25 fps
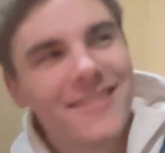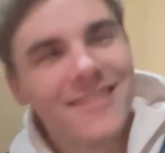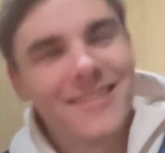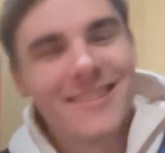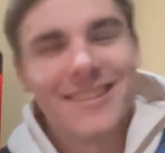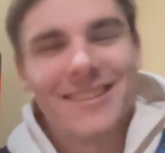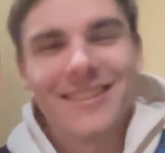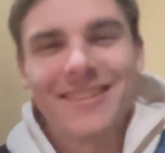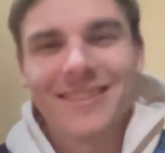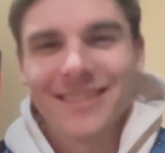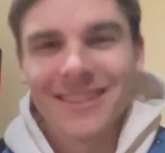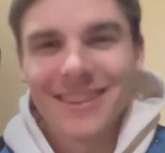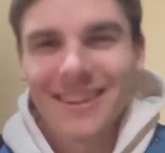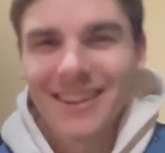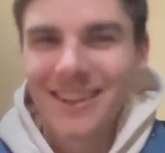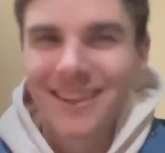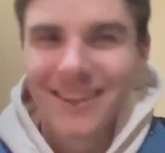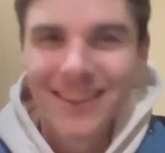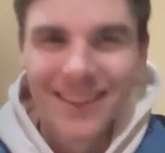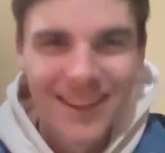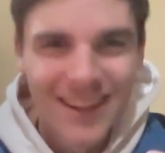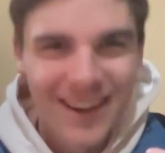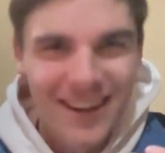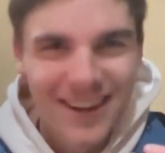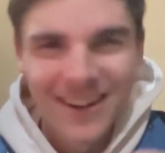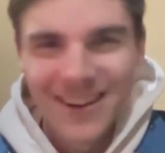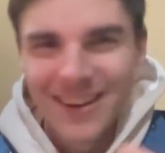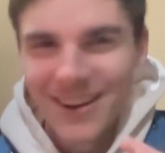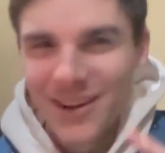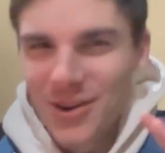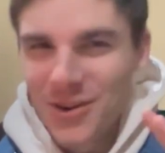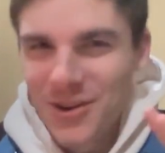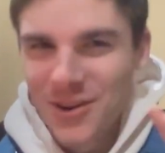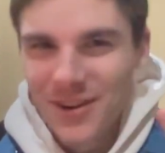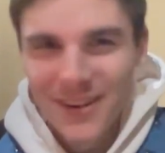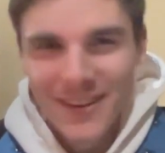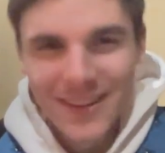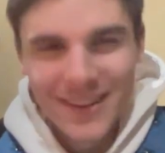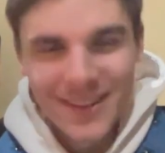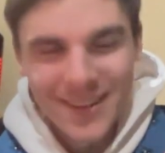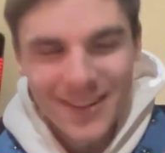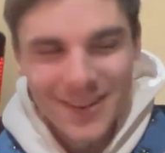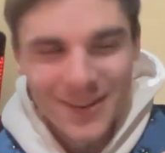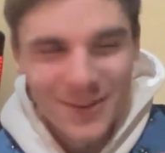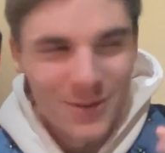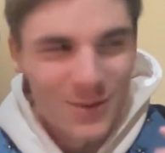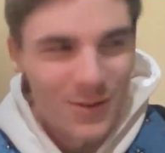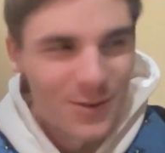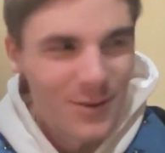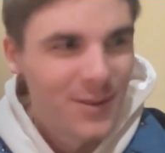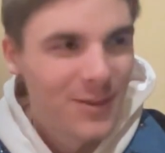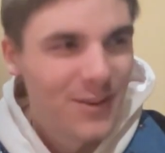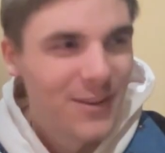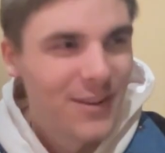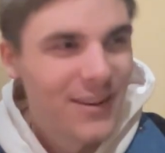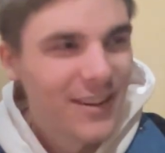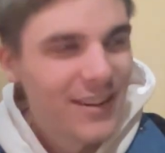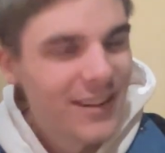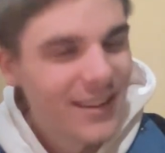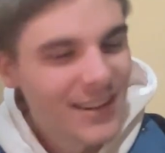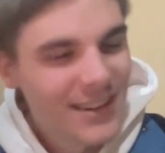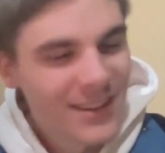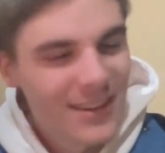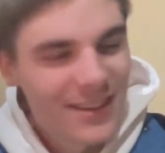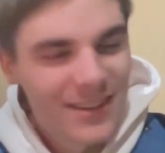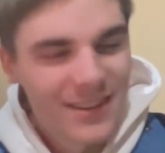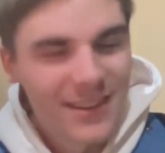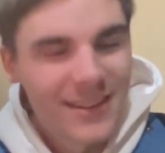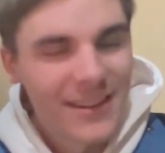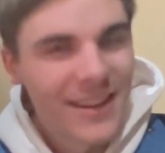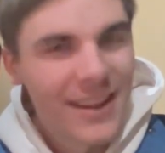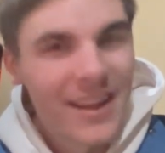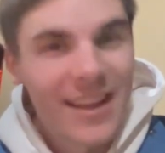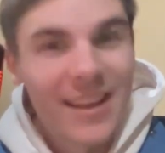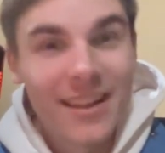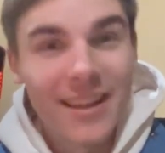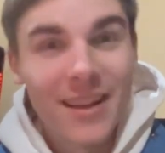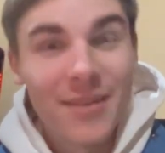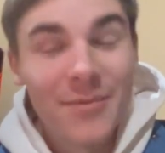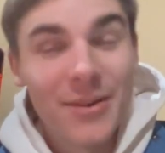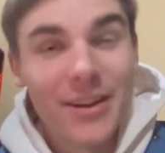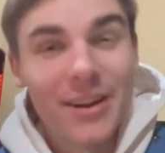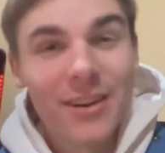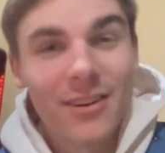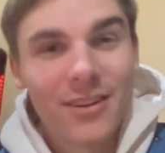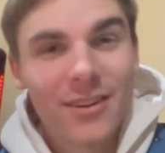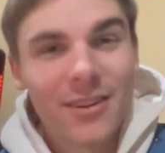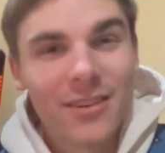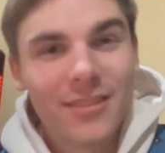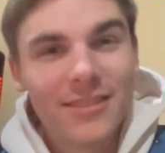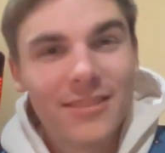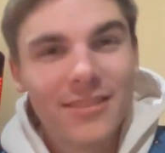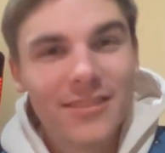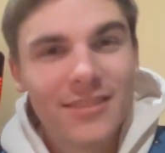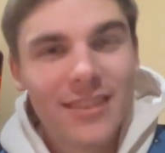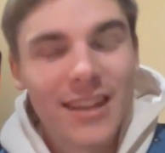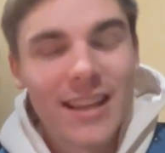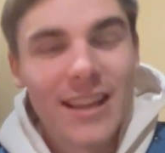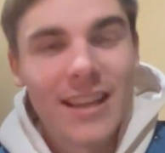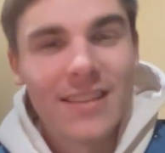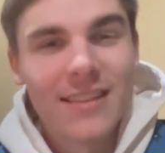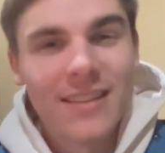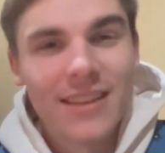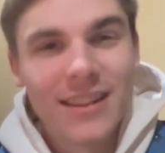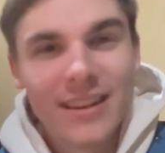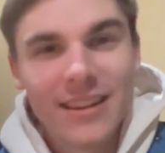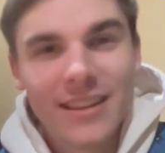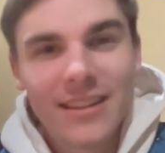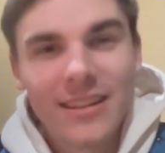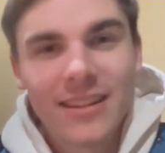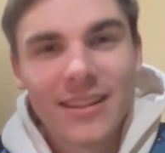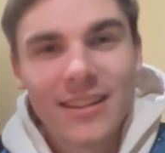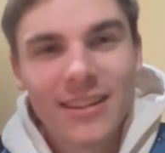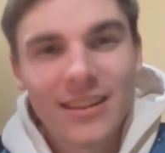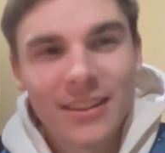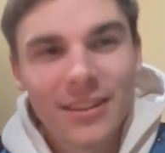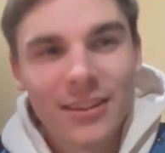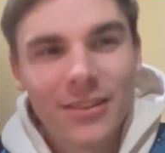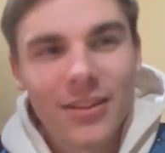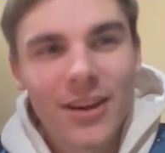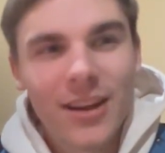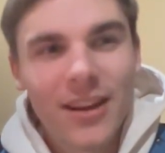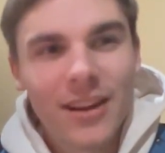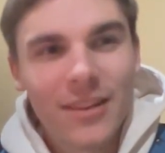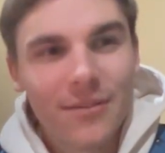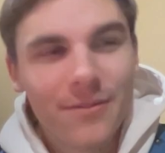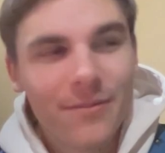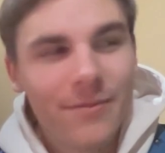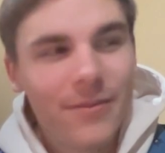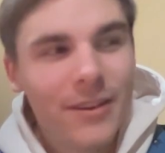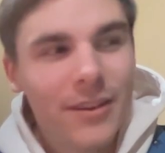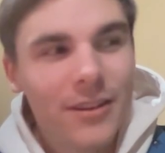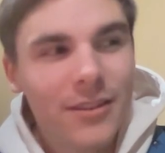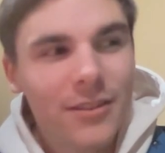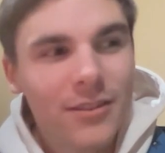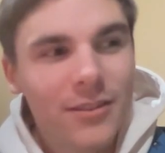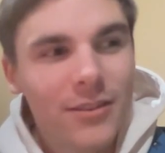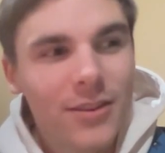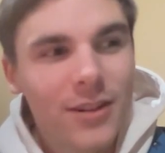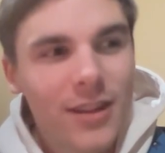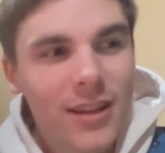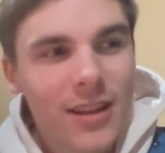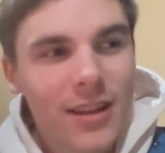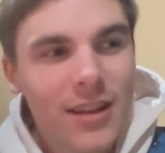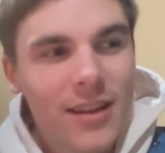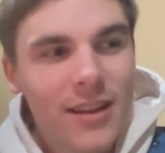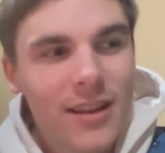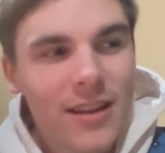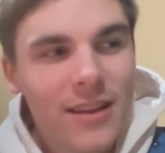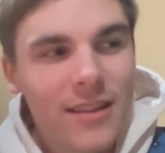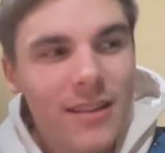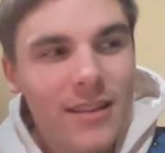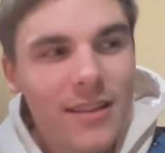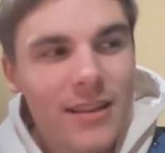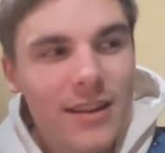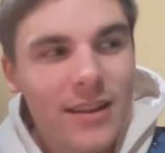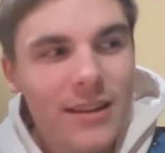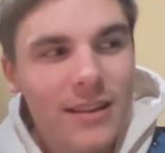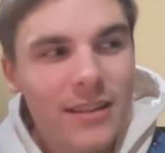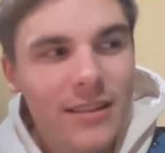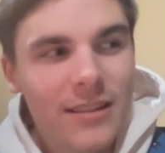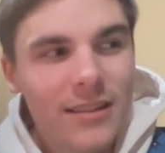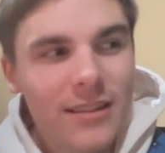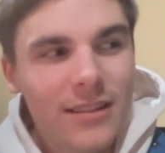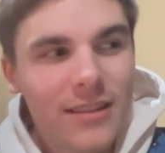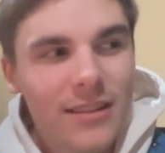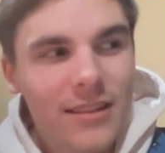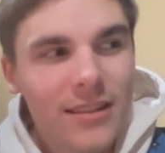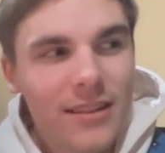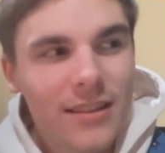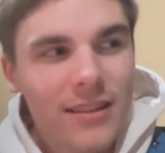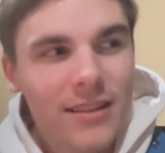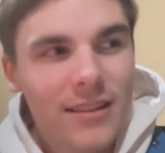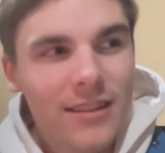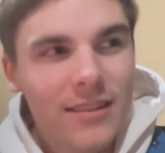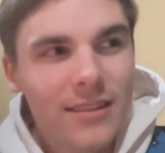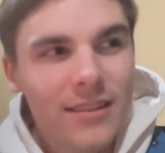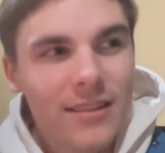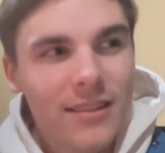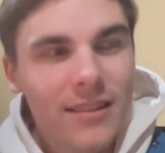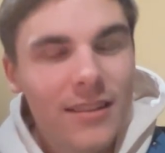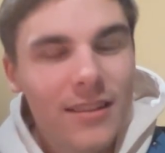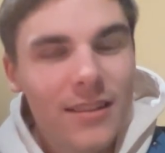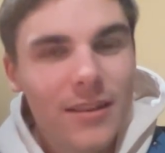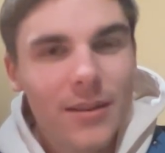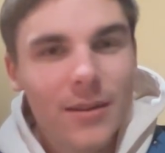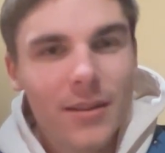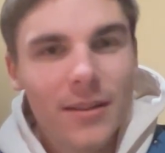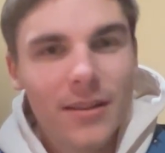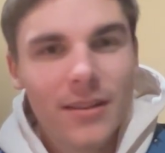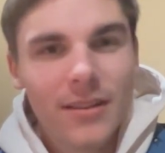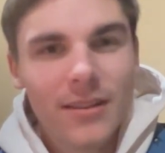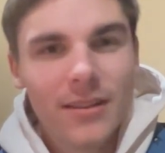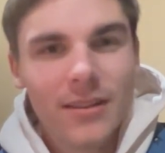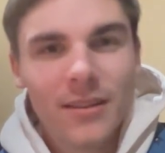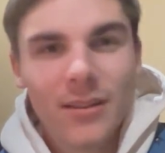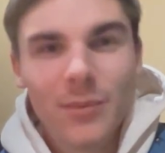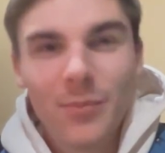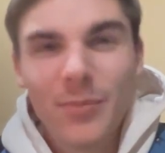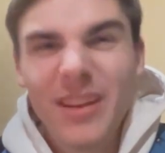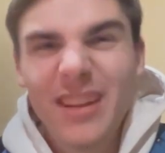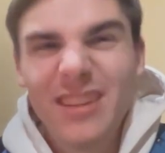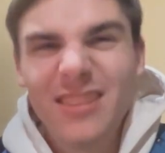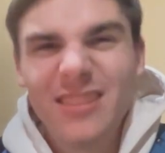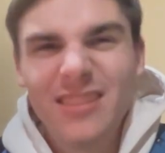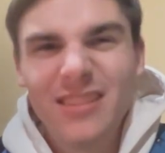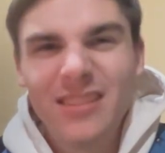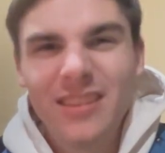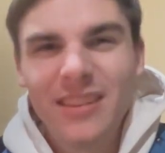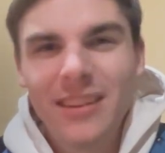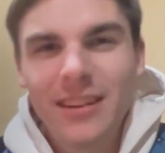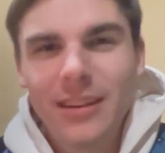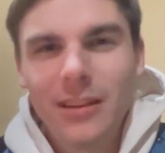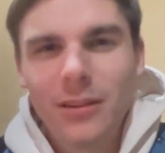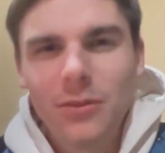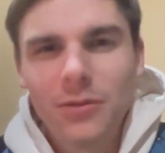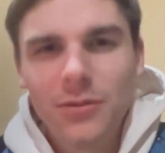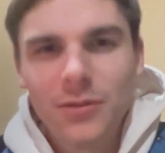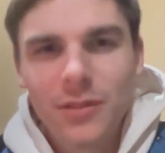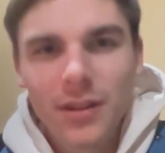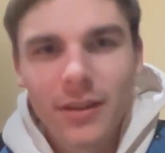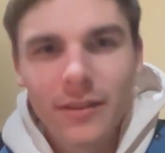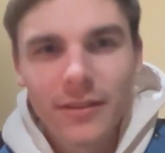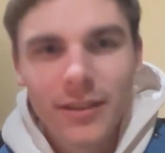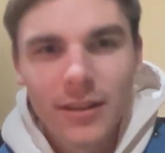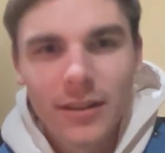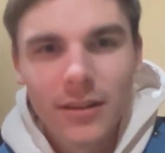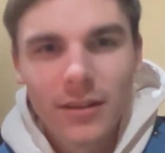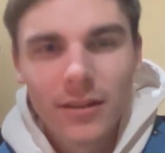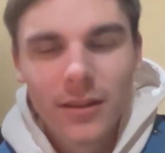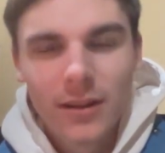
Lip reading: It's like, oh, it hurts, and then you kind of feel the pins and needles of it